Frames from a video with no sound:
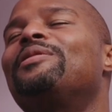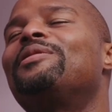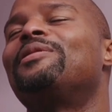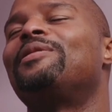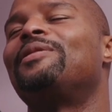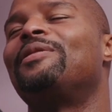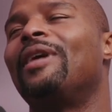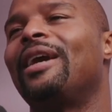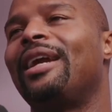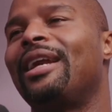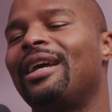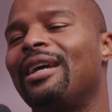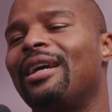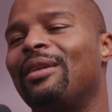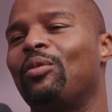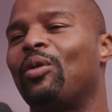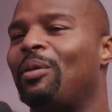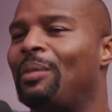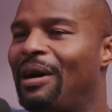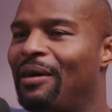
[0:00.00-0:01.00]

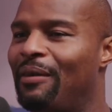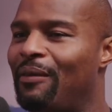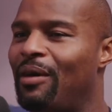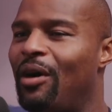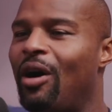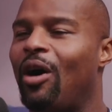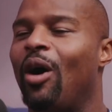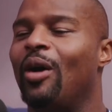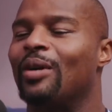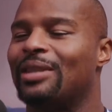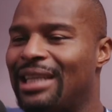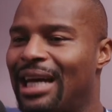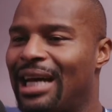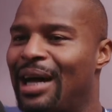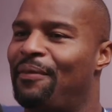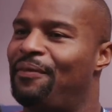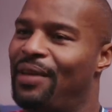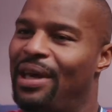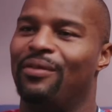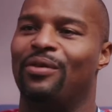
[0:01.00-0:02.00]
my all-time
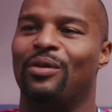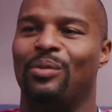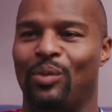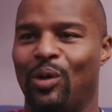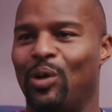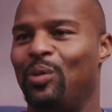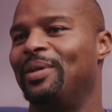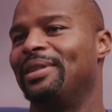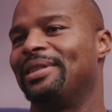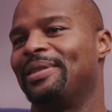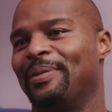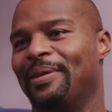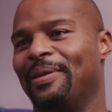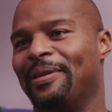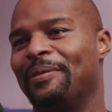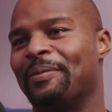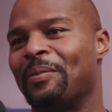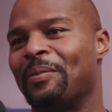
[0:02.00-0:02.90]
favorite moments, man.